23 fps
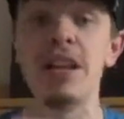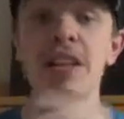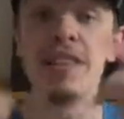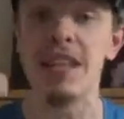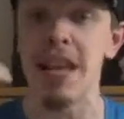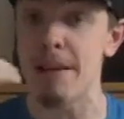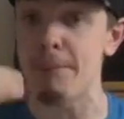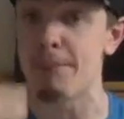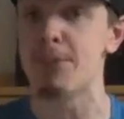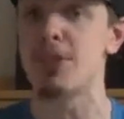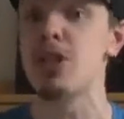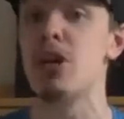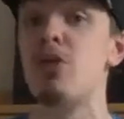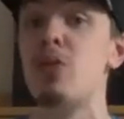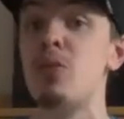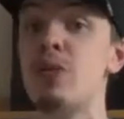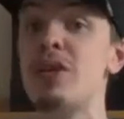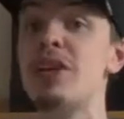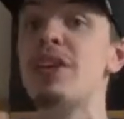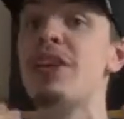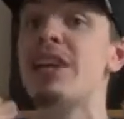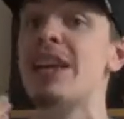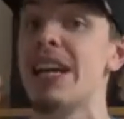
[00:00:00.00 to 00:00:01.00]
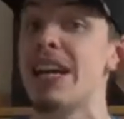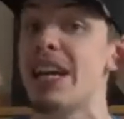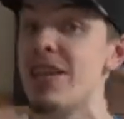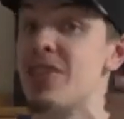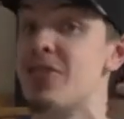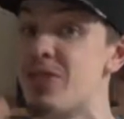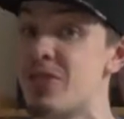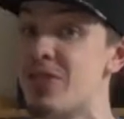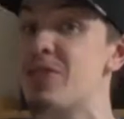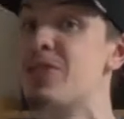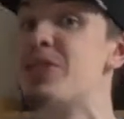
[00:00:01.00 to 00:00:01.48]
In the episode when you get
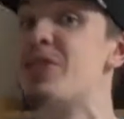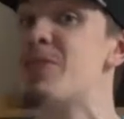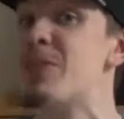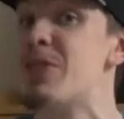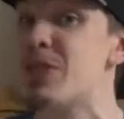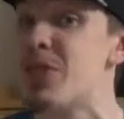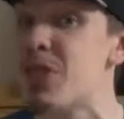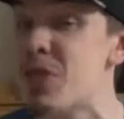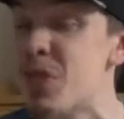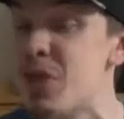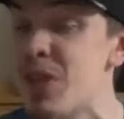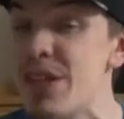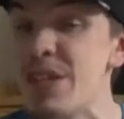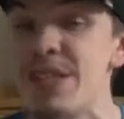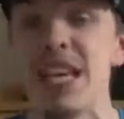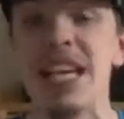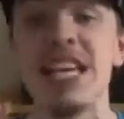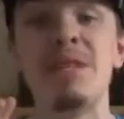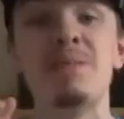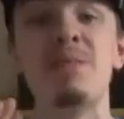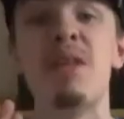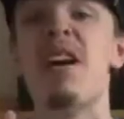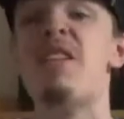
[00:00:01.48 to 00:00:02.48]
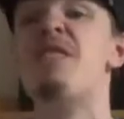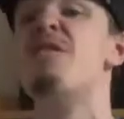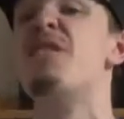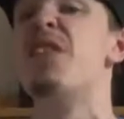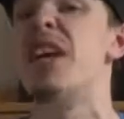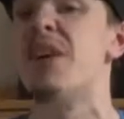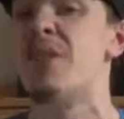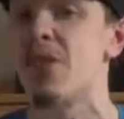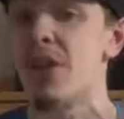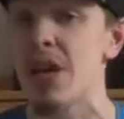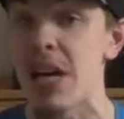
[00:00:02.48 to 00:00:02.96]
introduced to Mr. Freeze is my
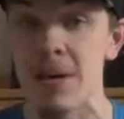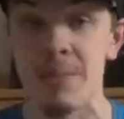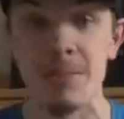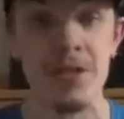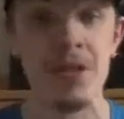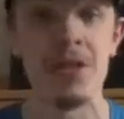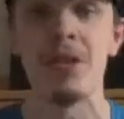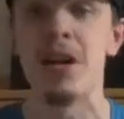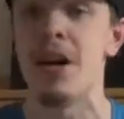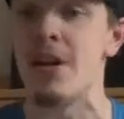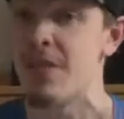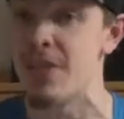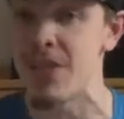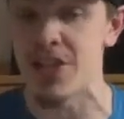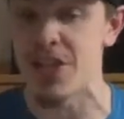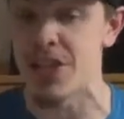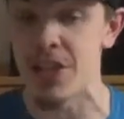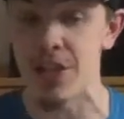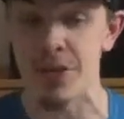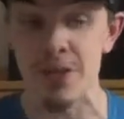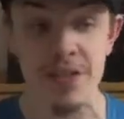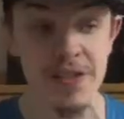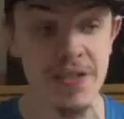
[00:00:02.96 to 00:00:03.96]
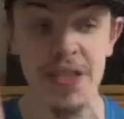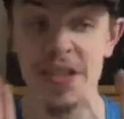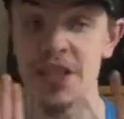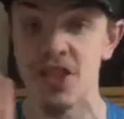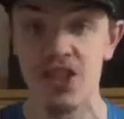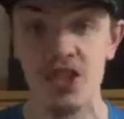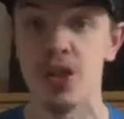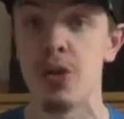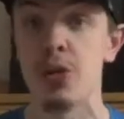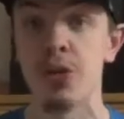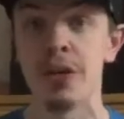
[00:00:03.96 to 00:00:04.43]
favorite episode of this series.
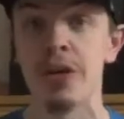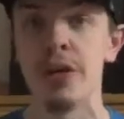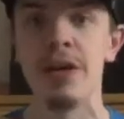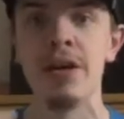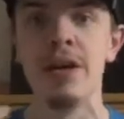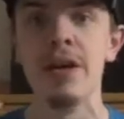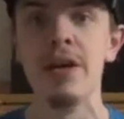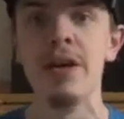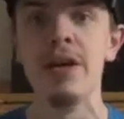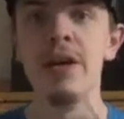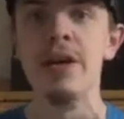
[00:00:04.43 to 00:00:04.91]
It's so good.